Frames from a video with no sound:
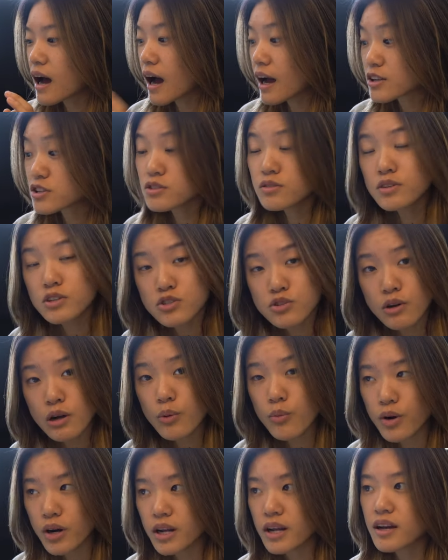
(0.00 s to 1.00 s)
I do
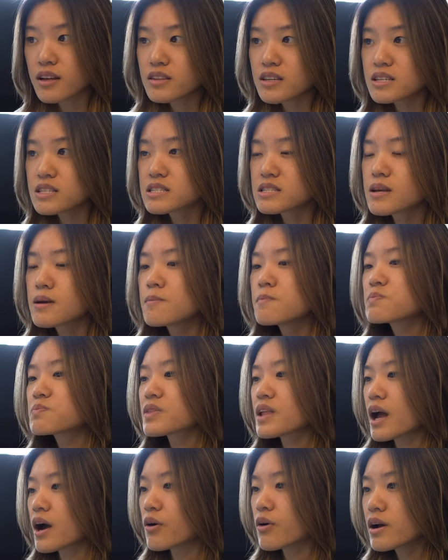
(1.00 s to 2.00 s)
enjoy working on this.
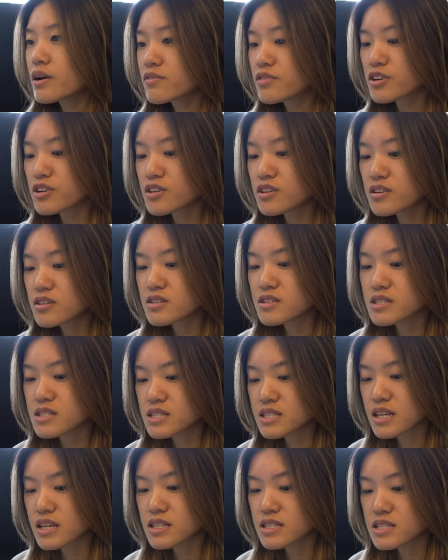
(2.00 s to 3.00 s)
However,
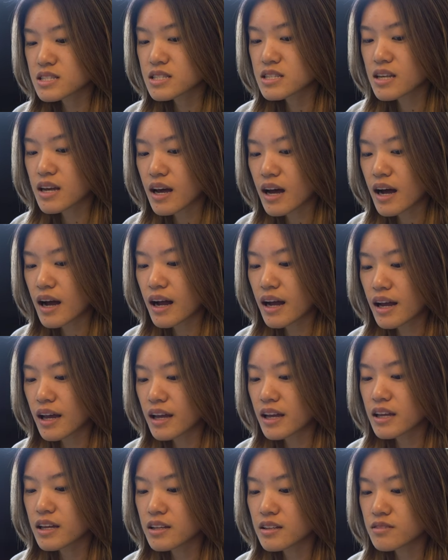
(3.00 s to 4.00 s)
since
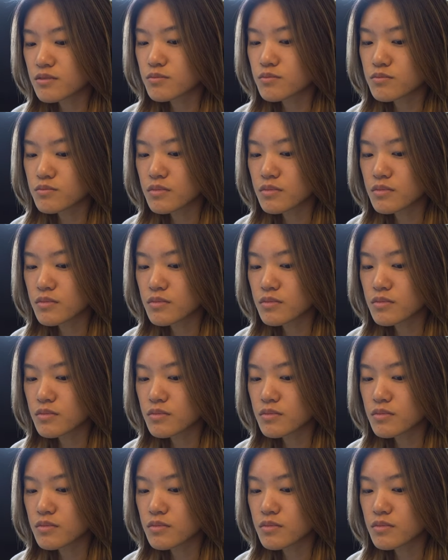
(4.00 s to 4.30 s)
I